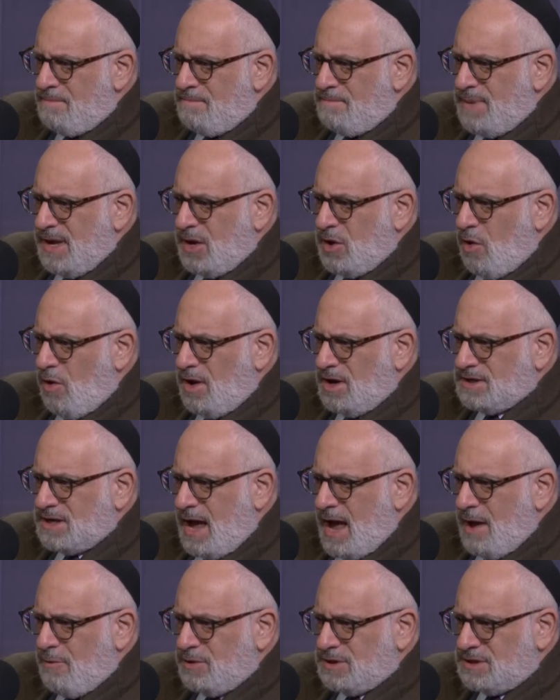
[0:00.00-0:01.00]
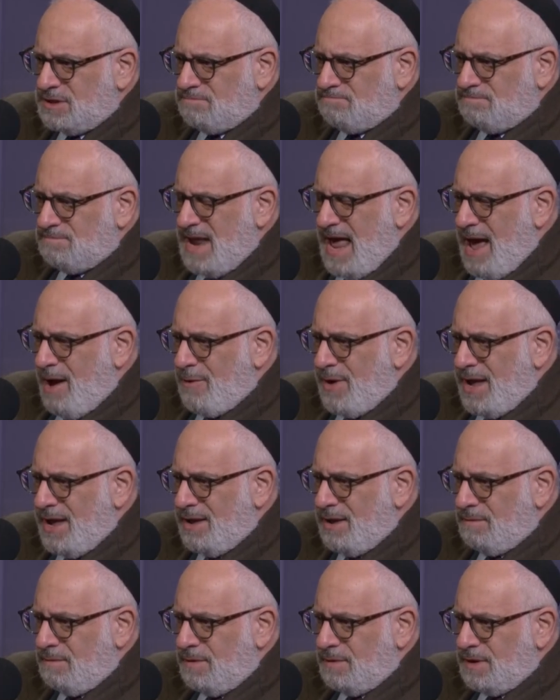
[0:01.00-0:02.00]
Because I was now
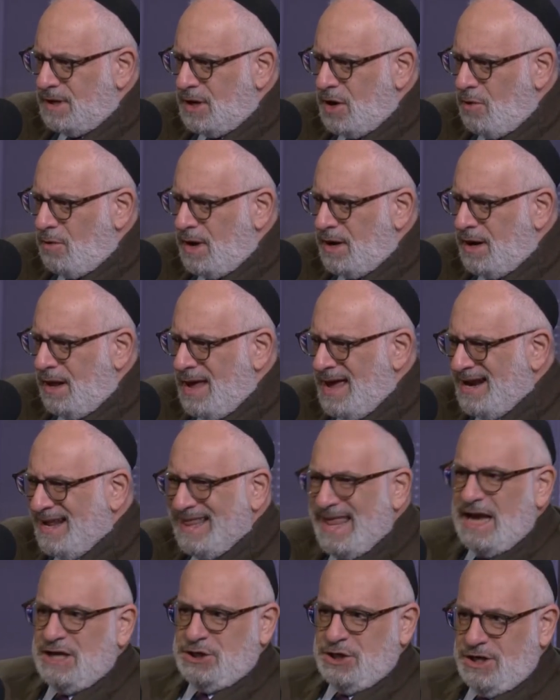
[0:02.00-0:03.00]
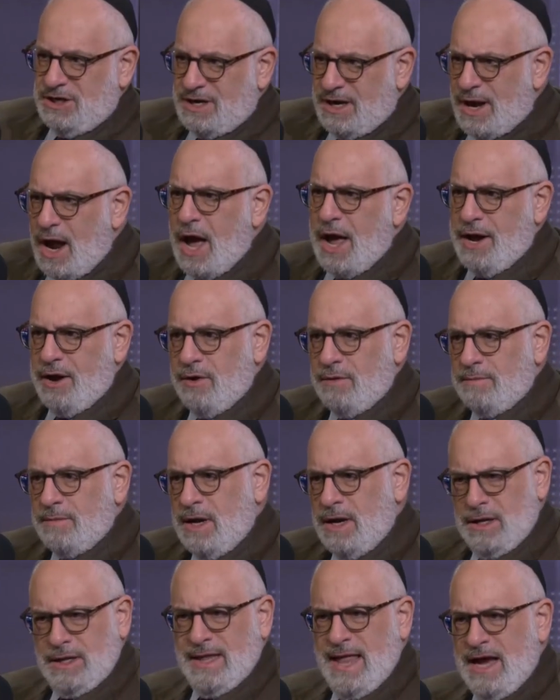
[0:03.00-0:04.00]
an election denier,
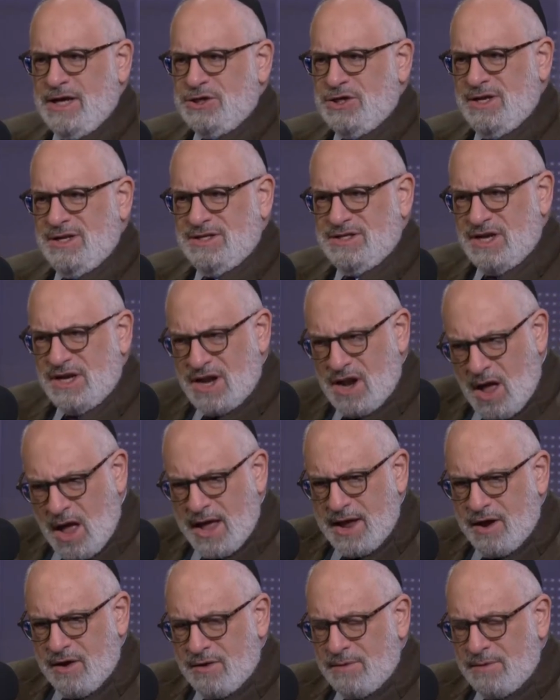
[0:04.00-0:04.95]
election denier.